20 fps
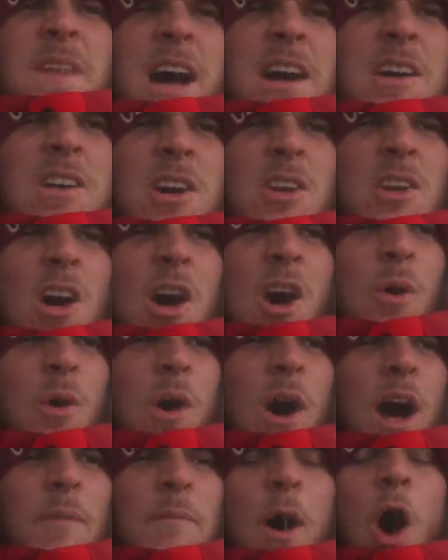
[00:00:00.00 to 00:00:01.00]
I don't
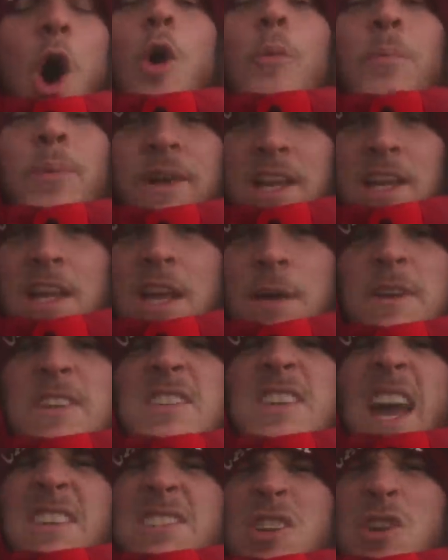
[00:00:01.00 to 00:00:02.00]
know, I'm hoping that the
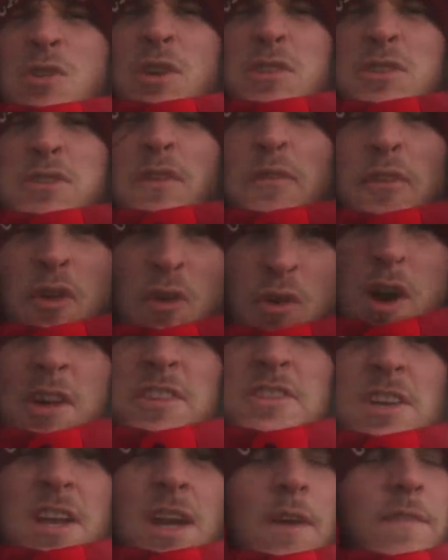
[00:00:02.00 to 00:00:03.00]
image gets across the
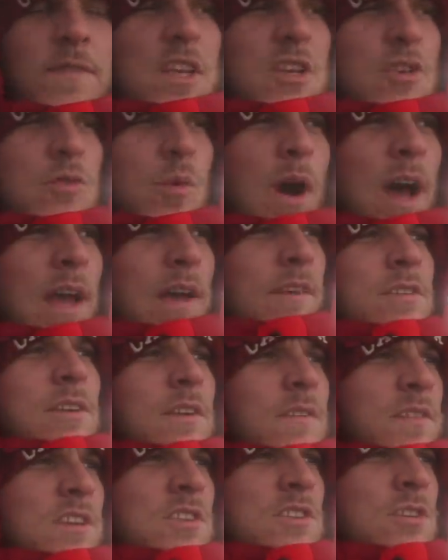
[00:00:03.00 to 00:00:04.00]
ferocity of these waves
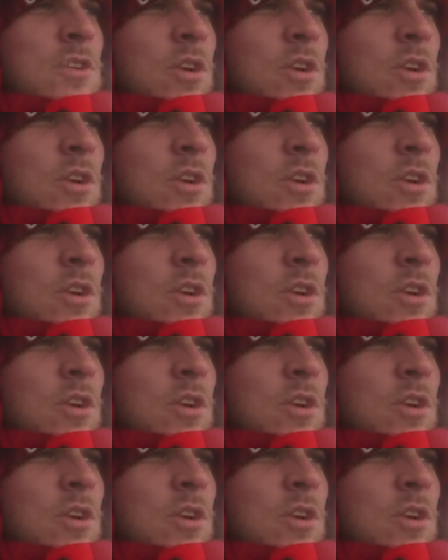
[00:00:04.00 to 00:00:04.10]
and of this